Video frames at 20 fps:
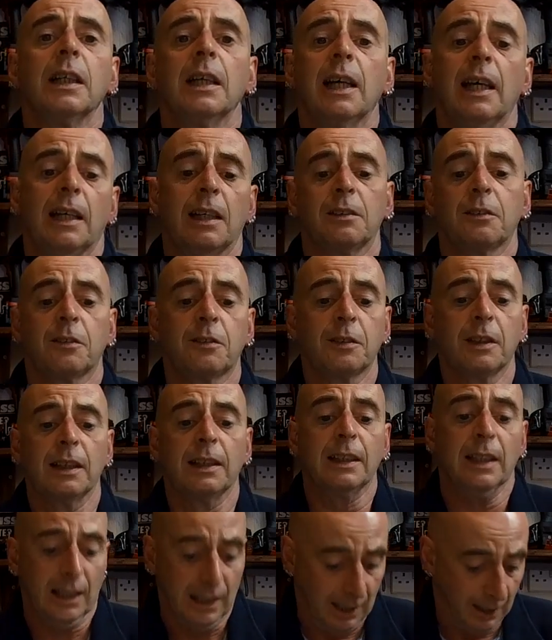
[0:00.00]
And as I
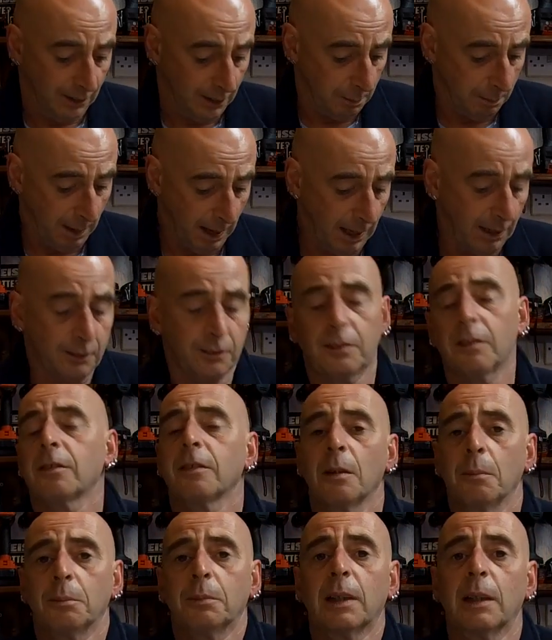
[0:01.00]
said, the mess
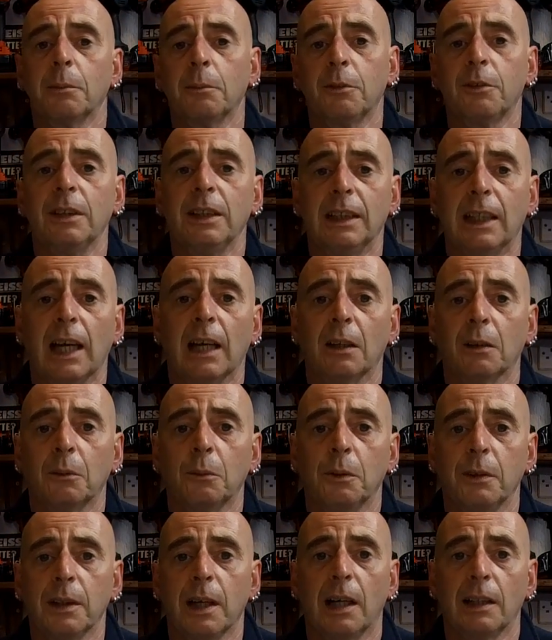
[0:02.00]
sometimes you get
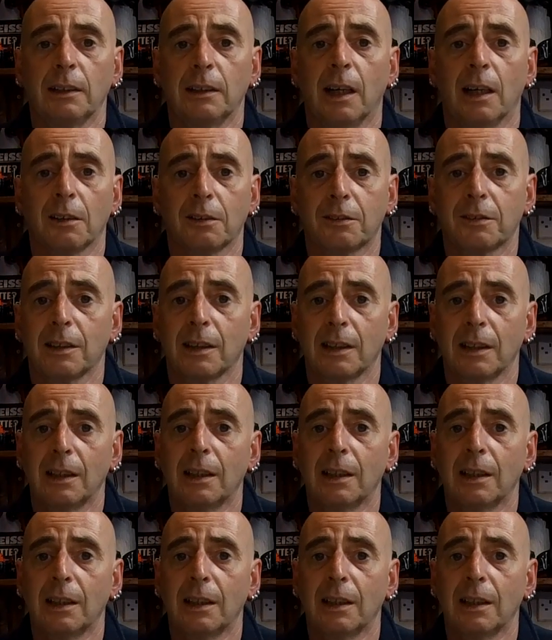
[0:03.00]
with that dust,